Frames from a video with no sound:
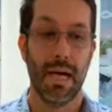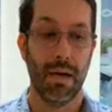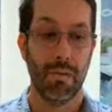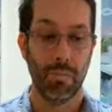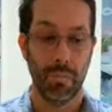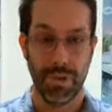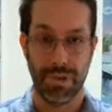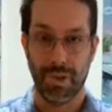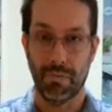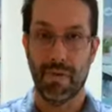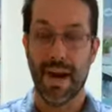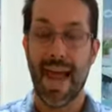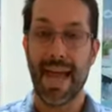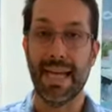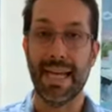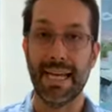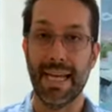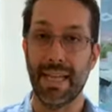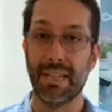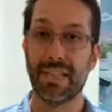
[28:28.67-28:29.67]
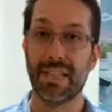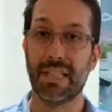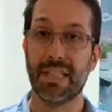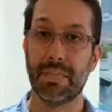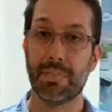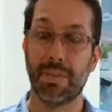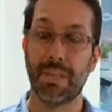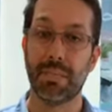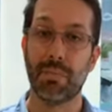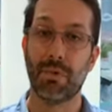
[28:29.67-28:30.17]
with the ragged
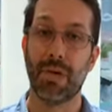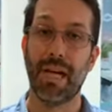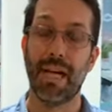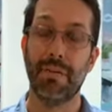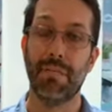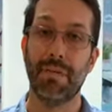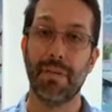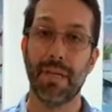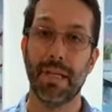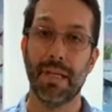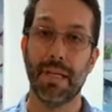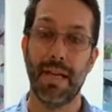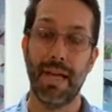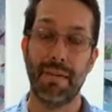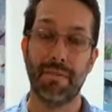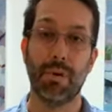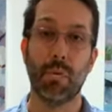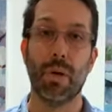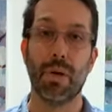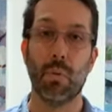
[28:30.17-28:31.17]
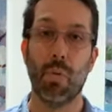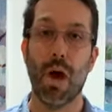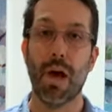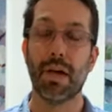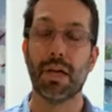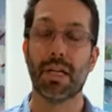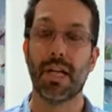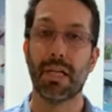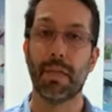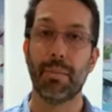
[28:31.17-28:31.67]
edges, much more heavyweight
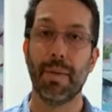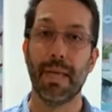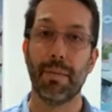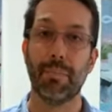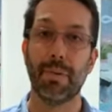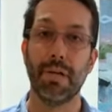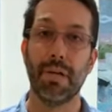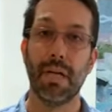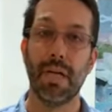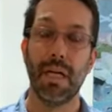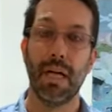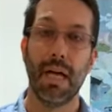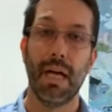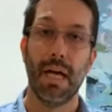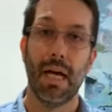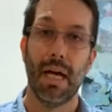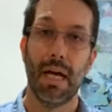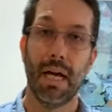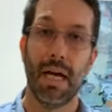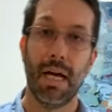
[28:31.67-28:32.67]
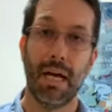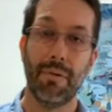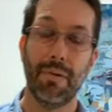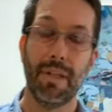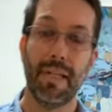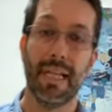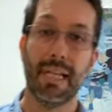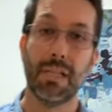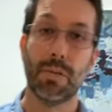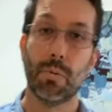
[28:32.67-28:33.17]
watercolor paper. I
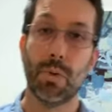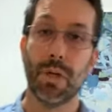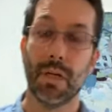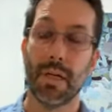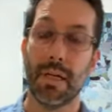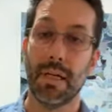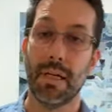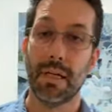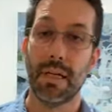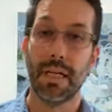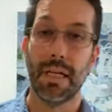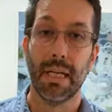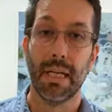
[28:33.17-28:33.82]
really like to work on.